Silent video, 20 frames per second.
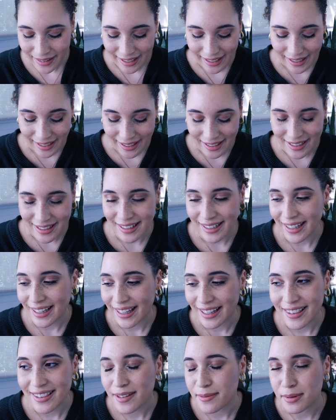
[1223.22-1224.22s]
And
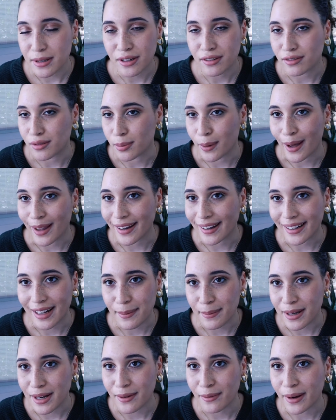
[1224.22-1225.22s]
it's a beautiful product.
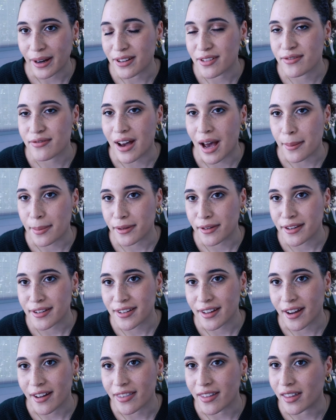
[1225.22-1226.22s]
I mean, it wears
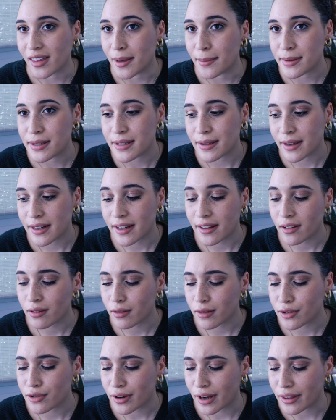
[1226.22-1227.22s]
fabulously on the lips. It doesn't
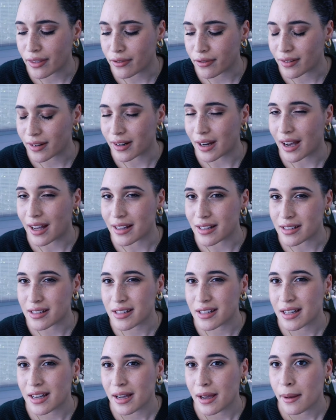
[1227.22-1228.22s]
really transfer
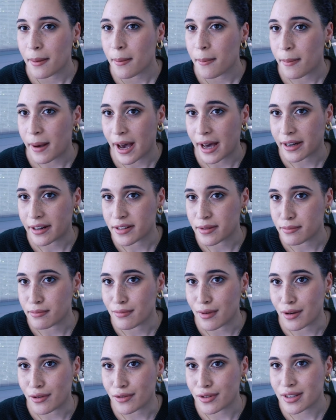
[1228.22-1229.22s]
as bad as
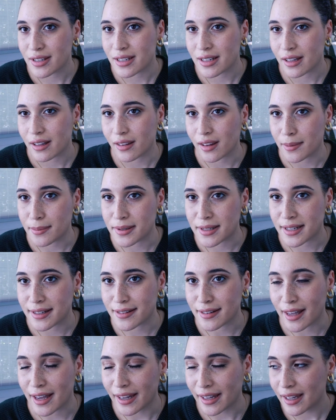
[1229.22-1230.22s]
most
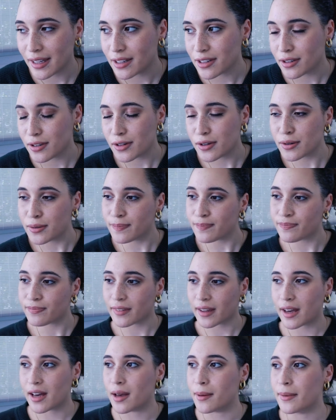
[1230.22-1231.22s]
lipsticks like it do.
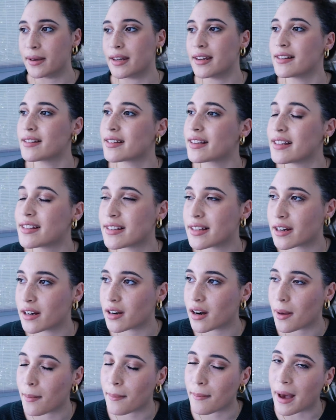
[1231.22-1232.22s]
Um, it is
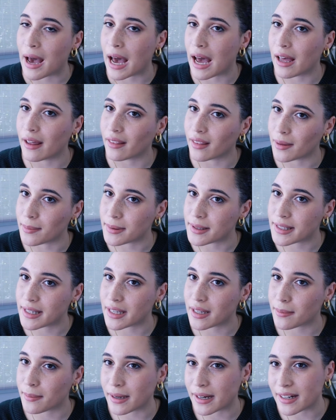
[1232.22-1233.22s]
considered a matte
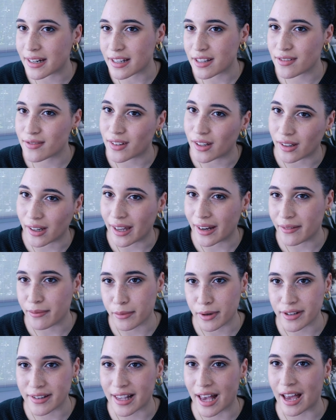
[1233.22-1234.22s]
lipstick, but it does feel kind of
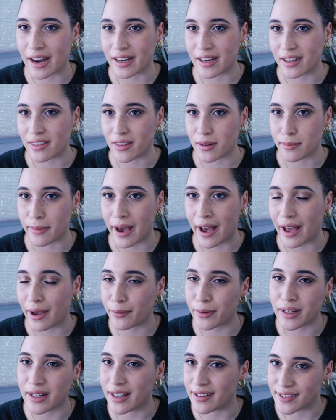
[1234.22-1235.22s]
more satiny than matte. I
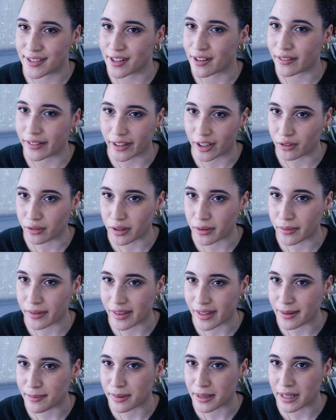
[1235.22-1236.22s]
wouldn't necessarily agree
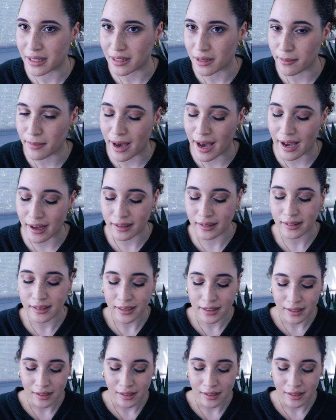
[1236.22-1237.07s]
with it being a matte.